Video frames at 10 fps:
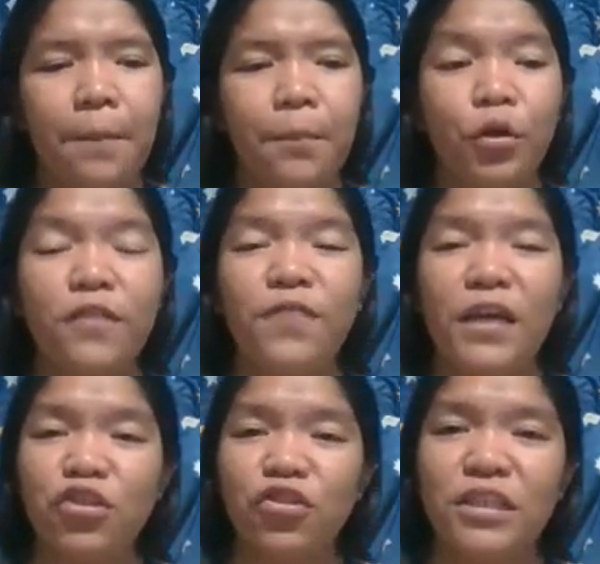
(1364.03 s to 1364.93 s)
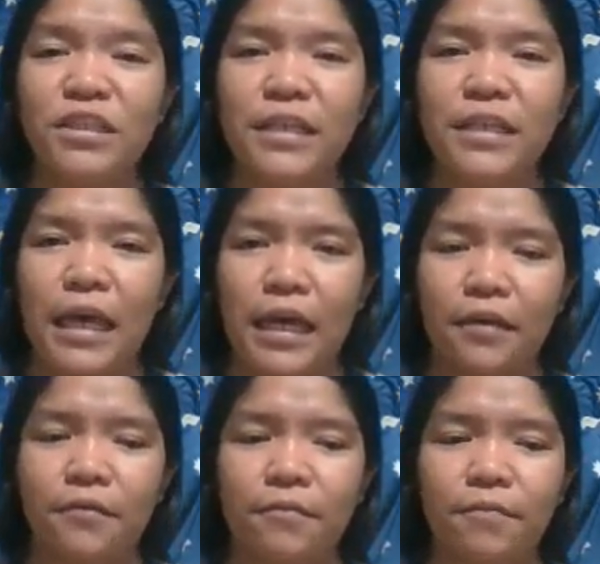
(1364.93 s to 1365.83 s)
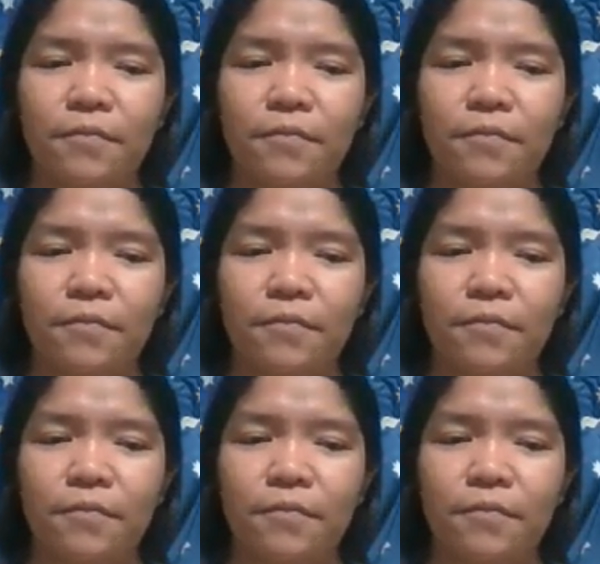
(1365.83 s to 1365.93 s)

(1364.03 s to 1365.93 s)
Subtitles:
Motivation is king.